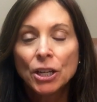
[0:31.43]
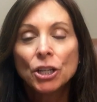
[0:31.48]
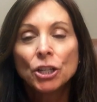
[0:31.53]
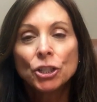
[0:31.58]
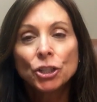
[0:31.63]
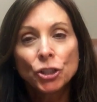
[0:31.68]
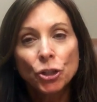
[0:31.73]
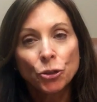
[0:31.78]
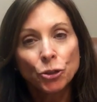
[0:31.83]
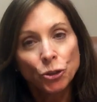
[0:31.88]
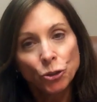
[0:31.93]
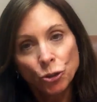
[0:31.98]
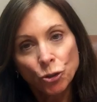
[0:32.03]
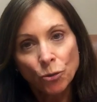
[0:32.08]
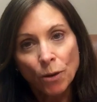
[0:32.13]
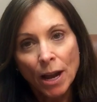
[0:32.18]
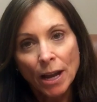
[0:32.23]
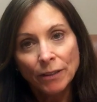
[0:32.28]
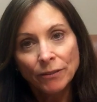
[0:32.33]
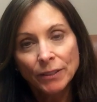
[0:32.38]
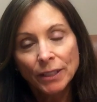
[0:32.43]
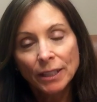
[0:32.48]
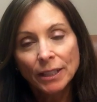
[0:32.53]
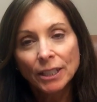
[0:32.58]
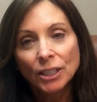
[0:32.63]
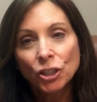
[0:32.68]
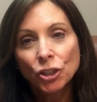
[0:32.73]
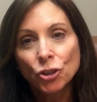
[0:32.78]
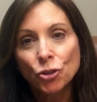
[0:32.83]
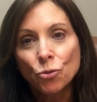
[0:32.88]
So you drive to the
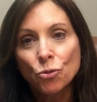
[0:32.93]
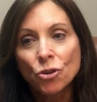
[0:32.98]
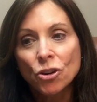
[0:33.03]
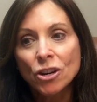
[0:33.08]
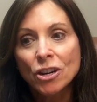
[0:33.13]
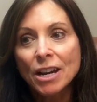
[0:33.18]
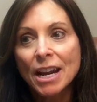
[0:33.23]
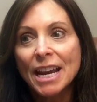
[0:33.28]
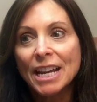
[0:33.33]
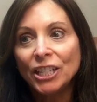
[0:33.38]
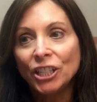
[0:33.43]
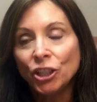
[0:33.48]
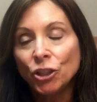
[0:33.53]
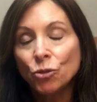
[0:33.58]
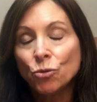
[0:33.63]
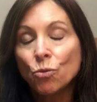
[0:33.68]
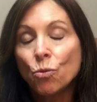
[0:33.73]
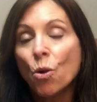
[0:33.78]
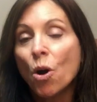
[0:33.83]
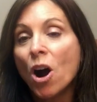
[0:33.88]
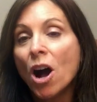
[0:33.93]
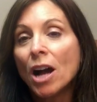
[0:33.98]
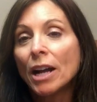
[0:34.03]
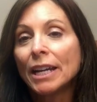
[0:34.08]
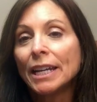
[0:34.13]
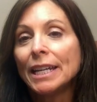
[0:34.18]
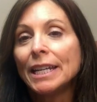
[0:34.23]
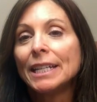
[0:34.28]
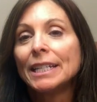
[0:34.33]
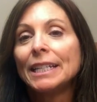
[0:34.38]
store and you walk
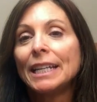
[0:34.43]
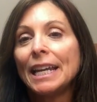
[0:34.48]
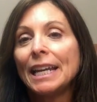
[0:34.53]
in